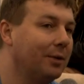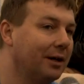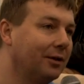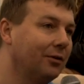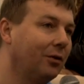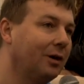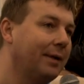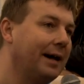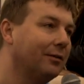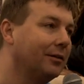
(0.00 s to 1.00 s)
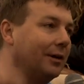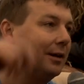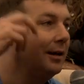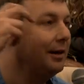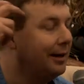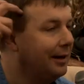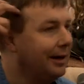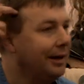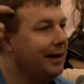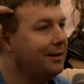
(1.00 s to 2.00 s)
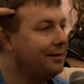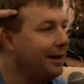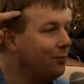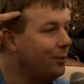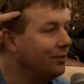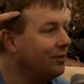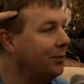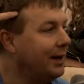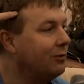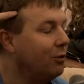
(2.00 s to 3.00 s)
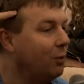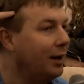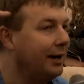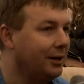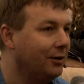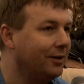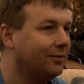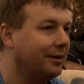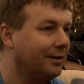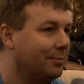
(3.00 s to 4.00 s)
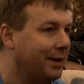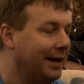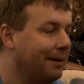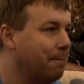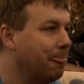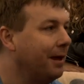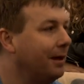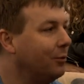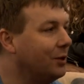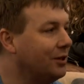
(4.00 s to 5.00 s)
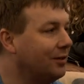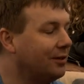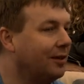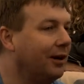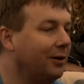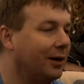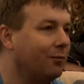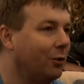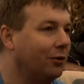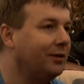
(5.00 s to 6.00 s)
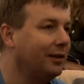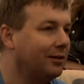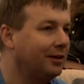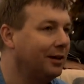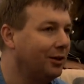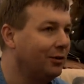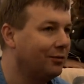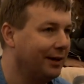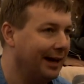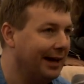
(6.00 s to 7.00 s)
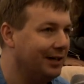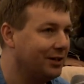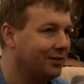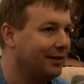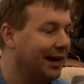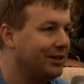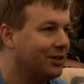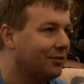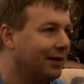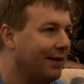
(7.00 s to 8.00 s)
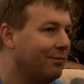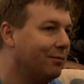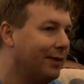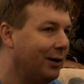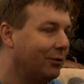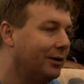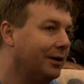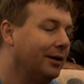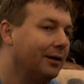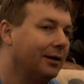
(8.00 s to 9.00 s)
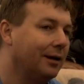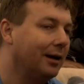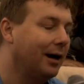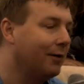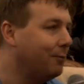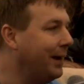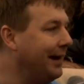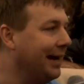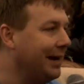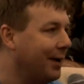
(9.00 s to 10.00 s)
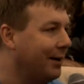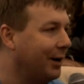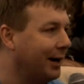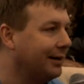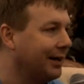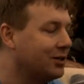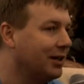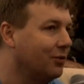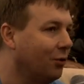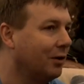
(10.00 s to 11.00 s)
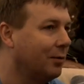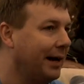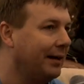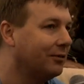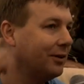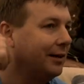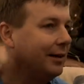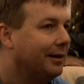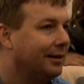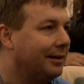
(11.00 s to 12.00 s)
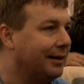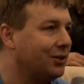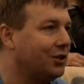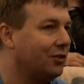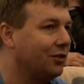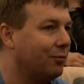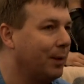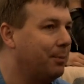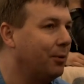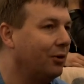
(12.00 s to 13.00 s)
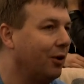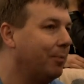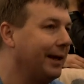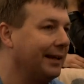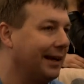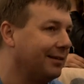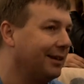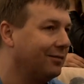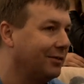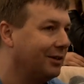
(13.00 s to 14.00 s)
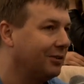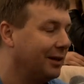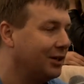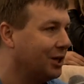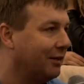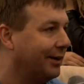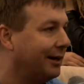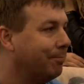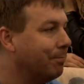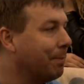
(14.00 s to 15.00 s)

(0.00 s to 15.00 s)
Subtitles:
going to talk about is "If We're So Equal, Why Are You Listening to Me?" which is a title I've wanted to use for ages and ages, and I haven't felt I've been anywhere where I could actually talk about the issues of people not being that different to each other,